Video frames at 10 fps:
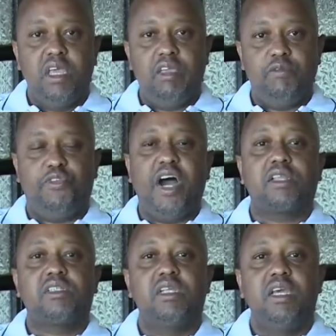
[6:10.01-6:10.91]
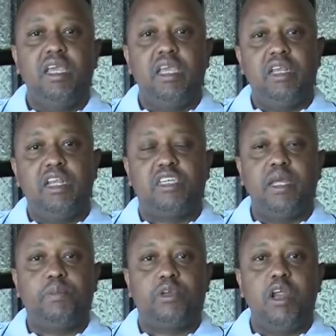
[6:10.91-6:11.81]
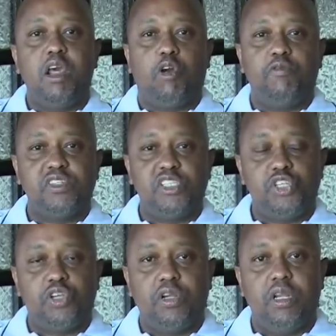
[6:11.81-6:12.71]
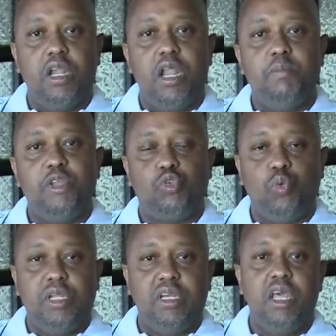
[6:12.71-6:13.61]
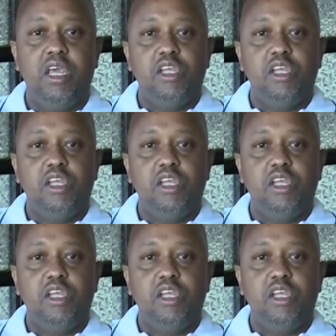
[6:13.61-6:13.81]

In fact, in the taped conversation between